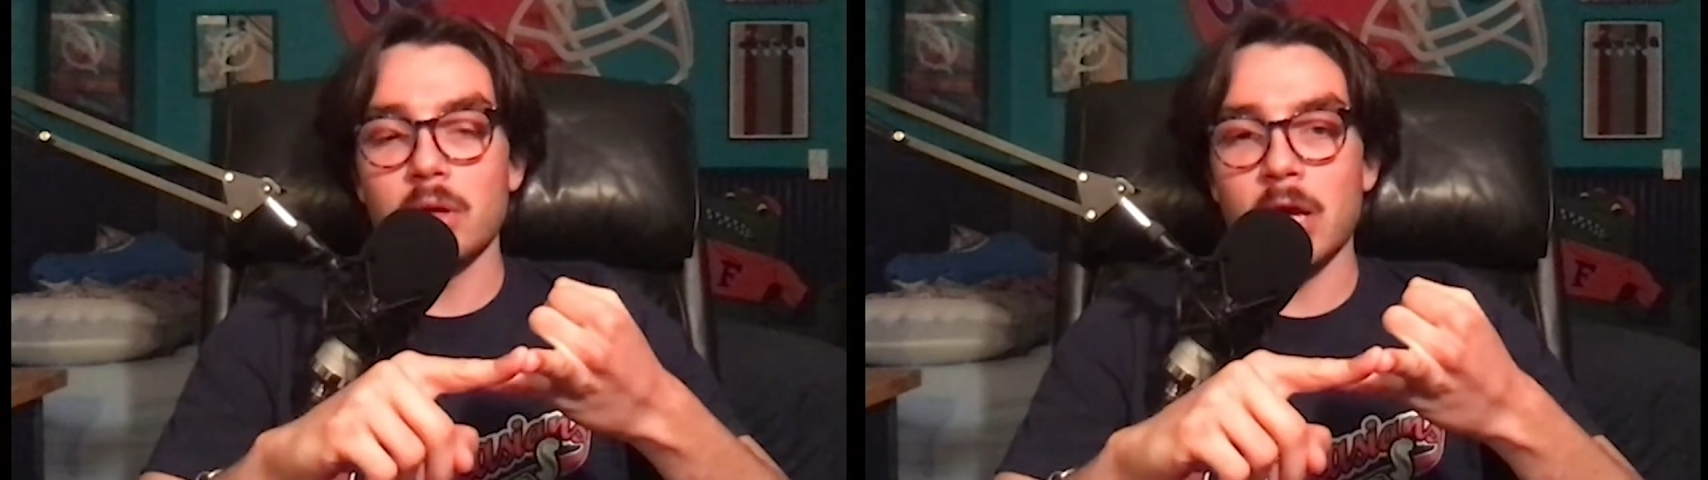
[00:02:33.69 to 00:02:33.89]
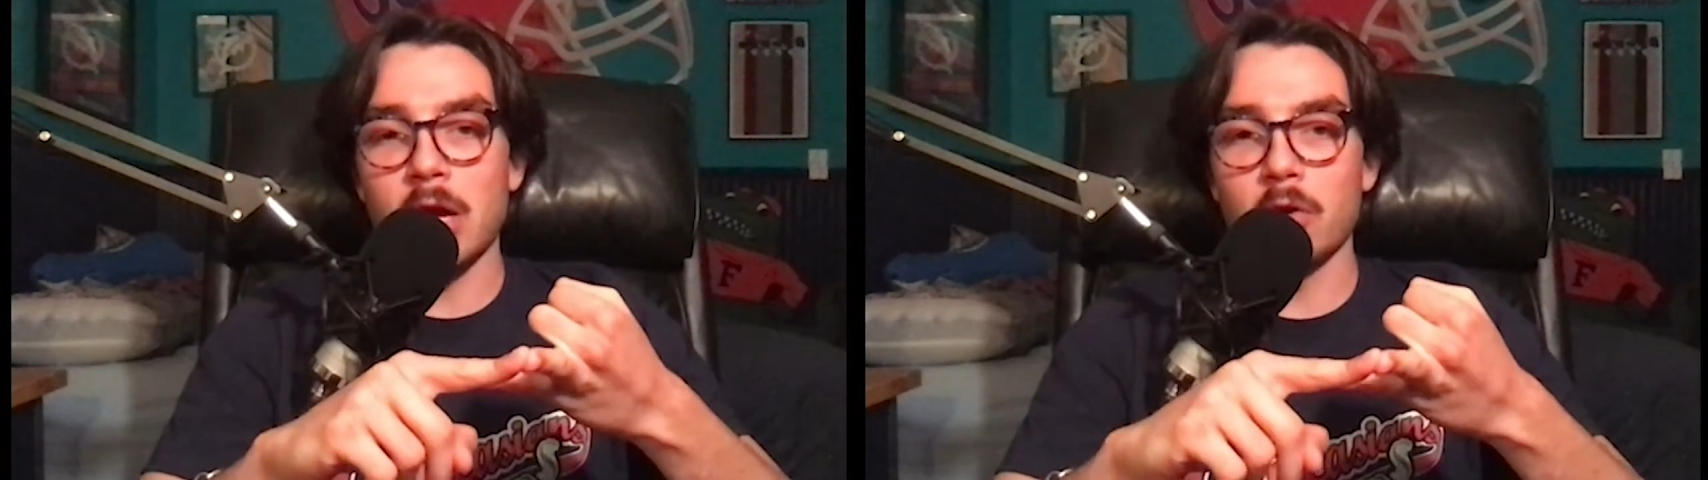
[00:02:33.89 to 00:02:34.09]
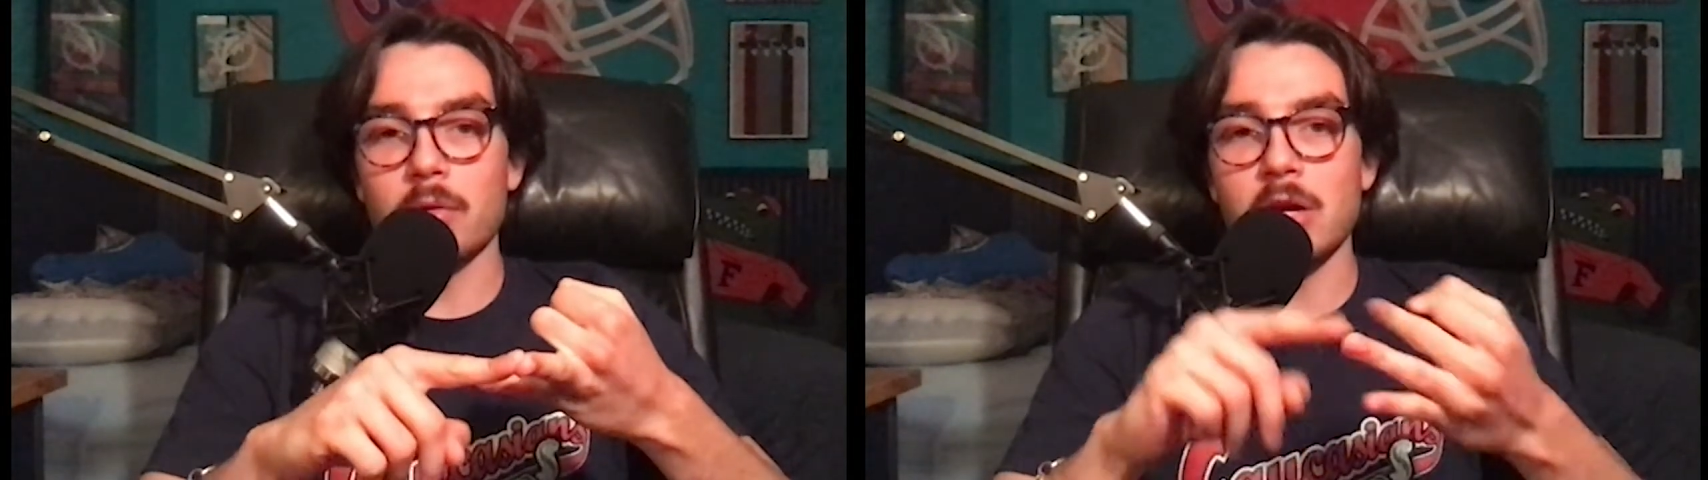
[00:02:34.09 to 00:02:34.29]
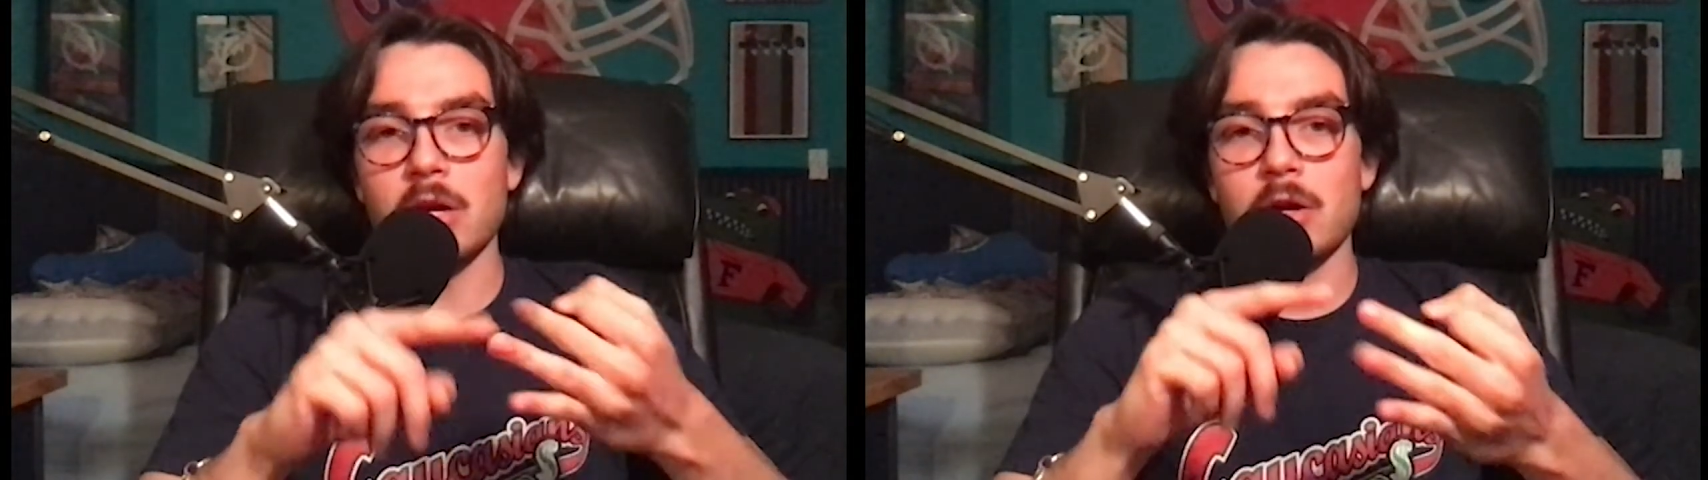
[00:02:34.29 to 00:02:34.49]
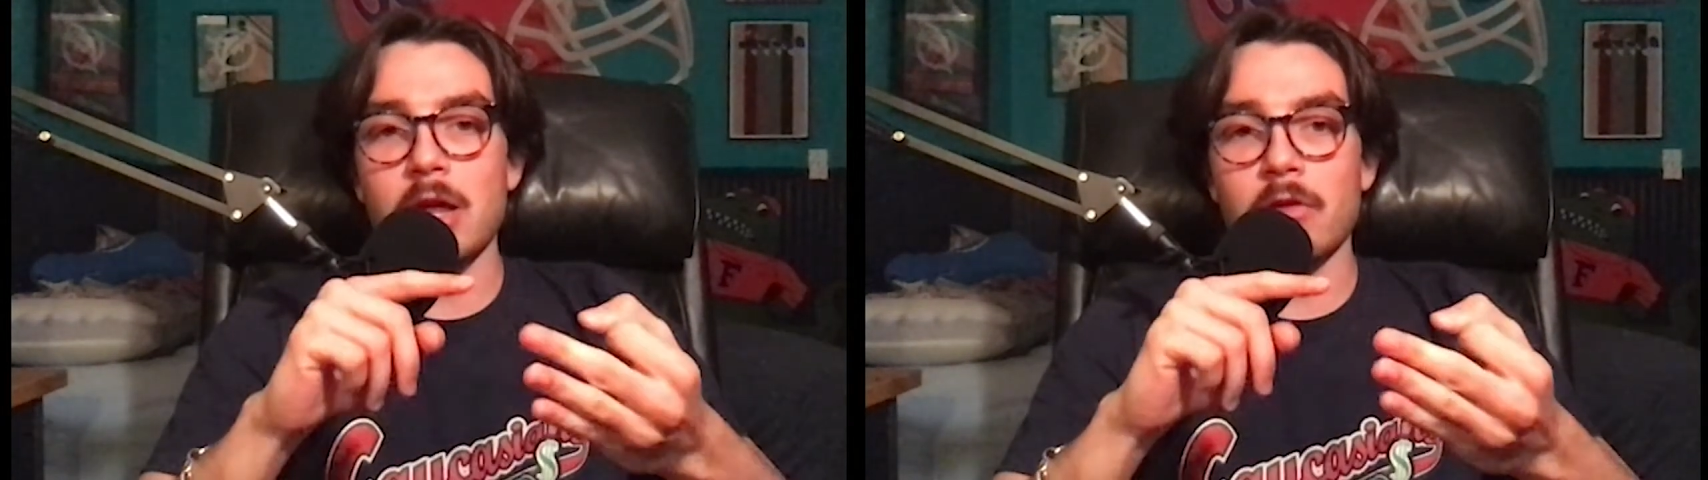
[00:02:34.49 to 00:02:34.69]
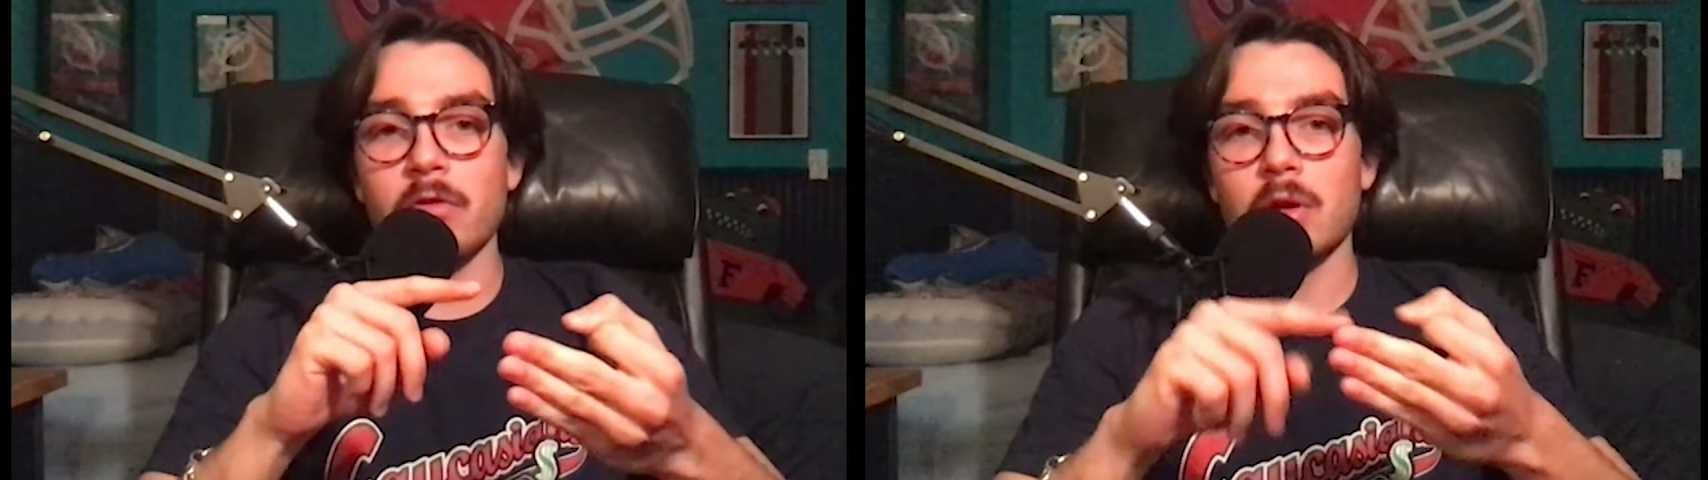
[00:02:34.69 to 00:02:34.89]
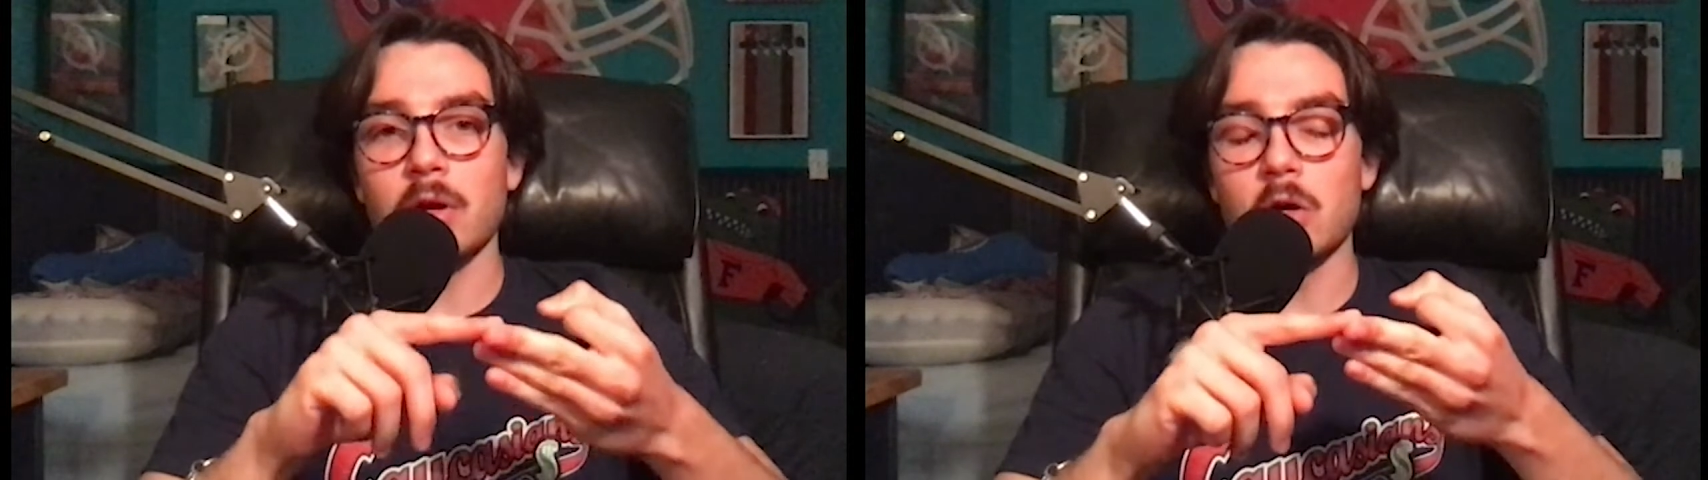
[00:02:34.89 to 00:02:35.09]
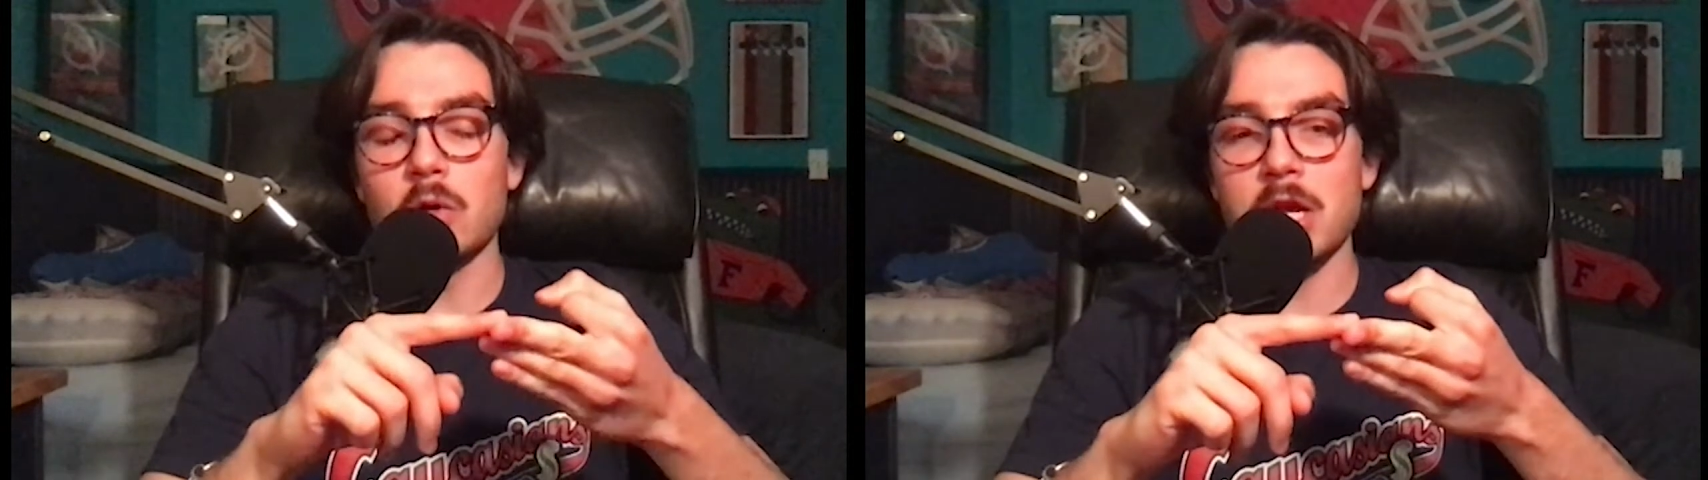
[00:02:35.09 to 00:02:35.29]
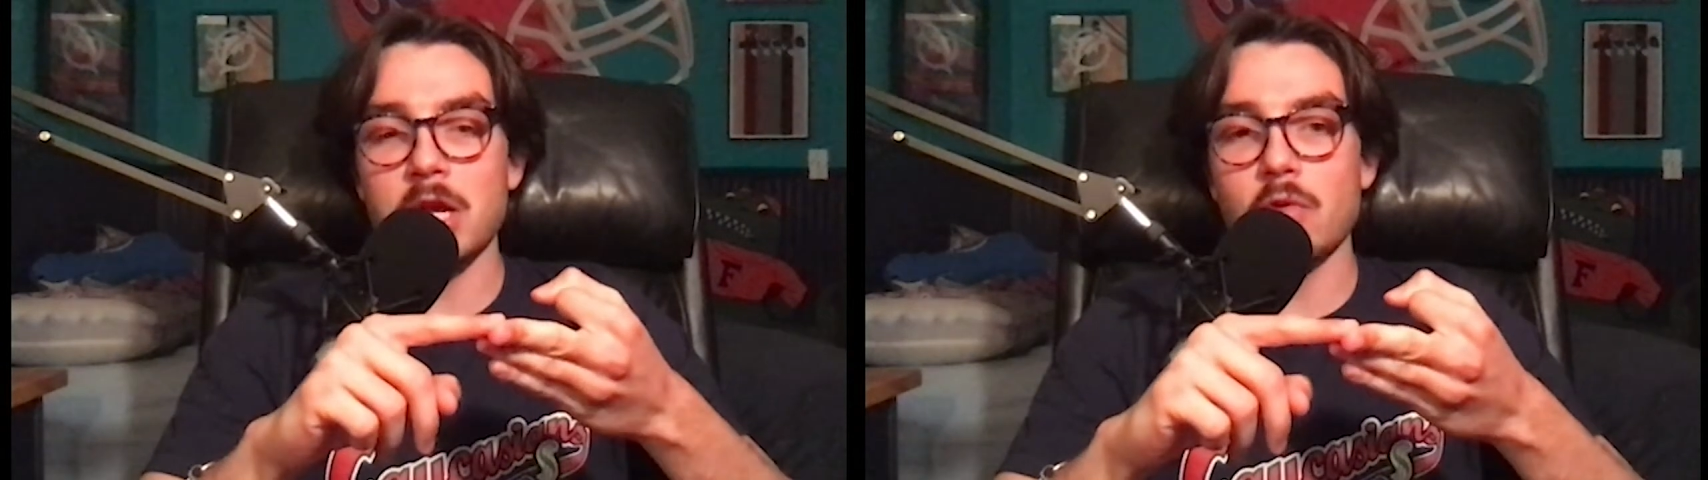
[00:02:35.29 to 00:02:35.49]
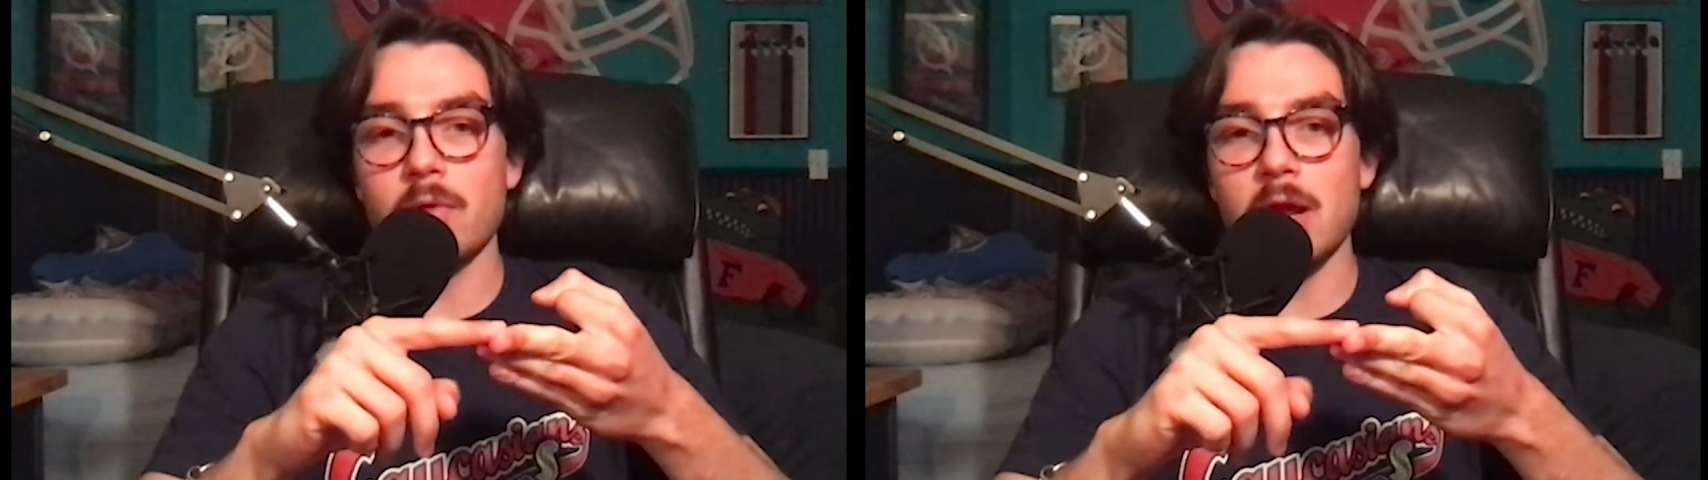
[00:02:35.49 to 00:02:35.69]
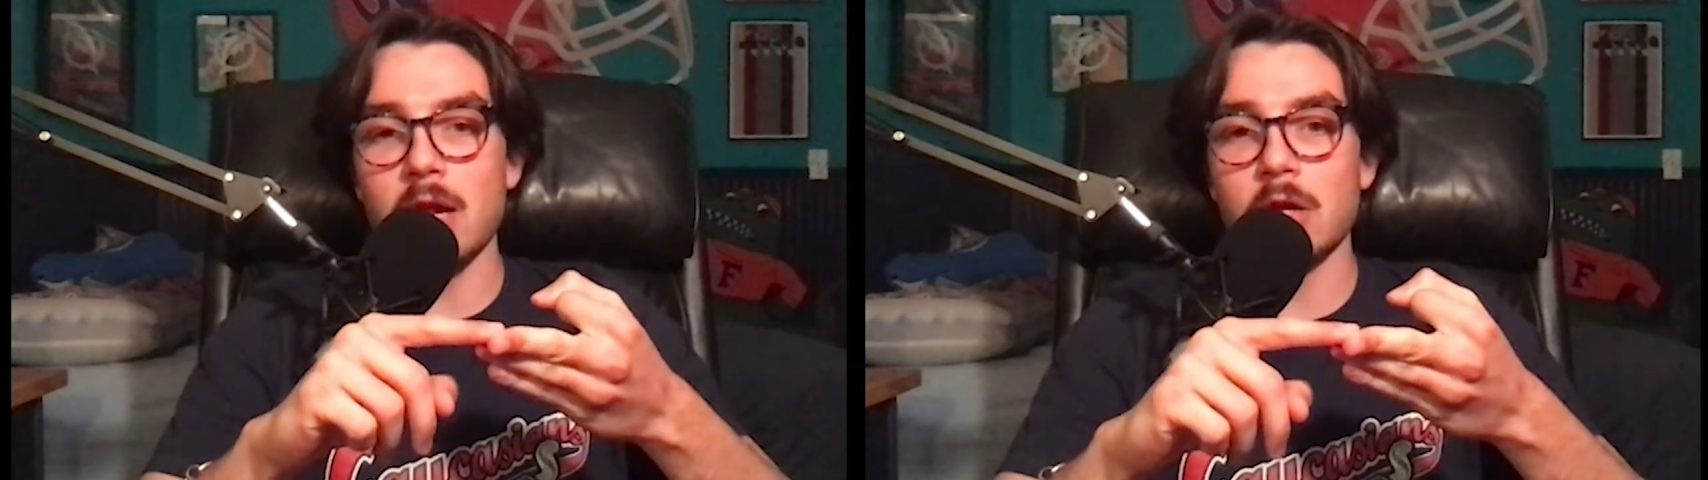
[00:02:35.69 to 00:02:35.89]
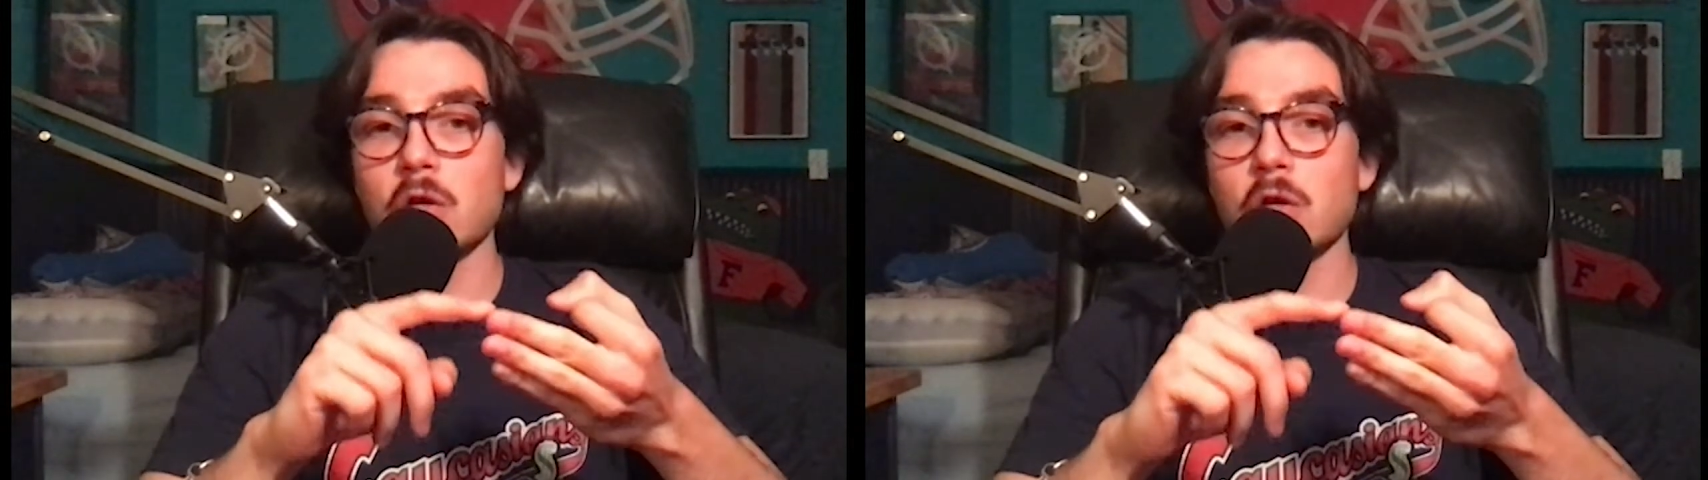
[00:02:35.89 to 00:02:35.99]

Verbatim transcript: Harold Ramirez, Jose Urena,